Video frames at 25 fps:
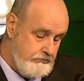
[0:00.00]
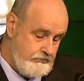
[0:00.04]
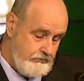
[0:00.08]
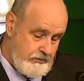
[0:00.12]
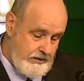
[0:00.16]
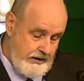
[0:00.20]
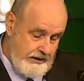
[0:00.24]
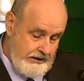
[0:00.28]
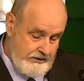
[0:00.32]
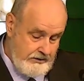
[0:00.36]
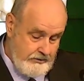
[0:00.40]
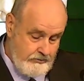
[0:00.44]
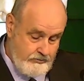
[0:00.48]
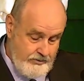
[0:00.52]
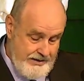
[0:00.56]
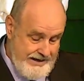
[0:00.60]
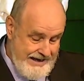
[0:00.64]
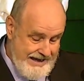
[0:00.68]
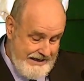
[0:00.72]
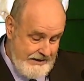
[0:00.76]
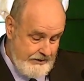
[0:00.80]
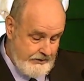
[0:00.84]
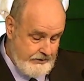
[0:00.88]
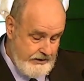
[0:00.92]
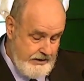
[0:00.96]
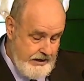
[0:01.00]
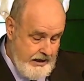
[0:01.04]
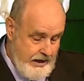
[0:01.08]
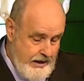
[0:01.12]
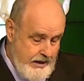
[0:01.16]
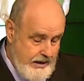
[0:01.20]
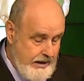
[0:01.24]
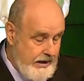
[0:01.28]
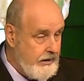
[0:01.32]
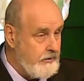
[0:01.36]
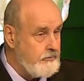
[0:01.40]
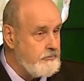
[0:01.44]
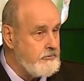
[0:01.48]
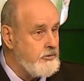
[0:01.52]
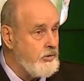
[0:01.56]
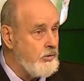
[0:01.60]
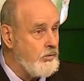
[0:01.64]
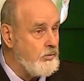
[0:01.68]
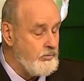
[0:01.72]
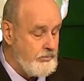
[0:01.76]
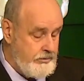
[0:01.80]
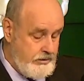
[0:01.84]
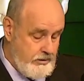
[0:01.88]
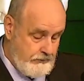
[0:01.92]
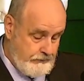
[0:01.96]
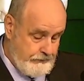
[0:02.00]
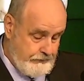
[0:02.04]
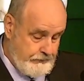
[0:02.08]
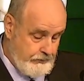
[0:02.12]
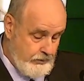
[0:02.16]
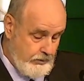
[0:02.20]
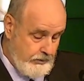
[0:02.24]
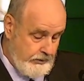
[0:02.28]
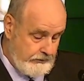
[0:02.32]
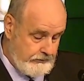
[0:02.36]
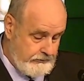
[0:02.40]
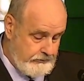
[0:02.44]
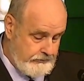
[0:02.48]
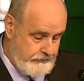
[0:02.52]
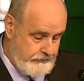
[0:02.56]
and in reality has no real force.